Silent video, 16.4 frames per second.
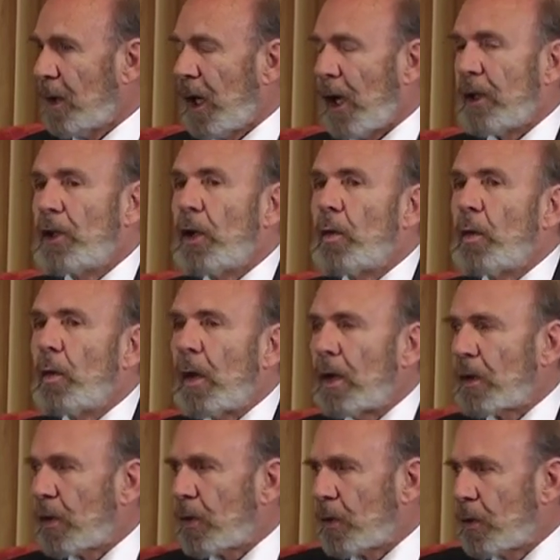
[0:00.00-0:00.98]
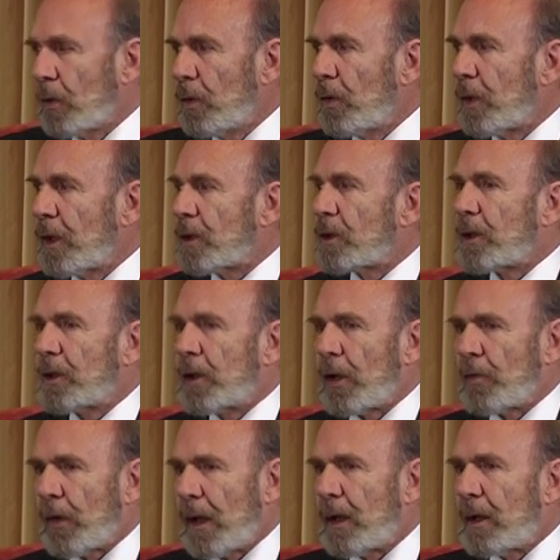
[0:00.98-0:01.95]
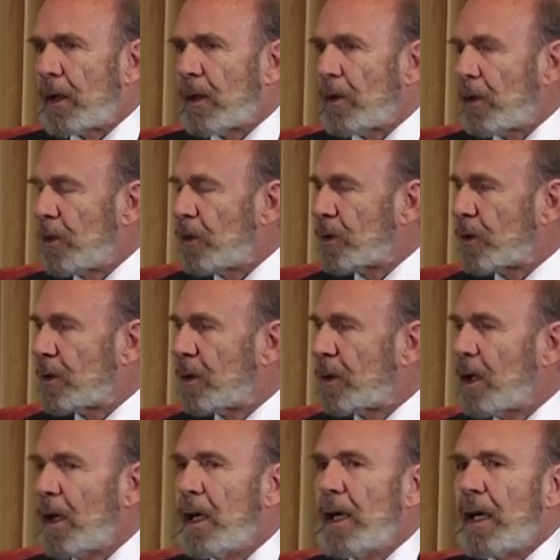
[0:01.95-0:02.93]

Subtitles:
And you work through this divine illusion.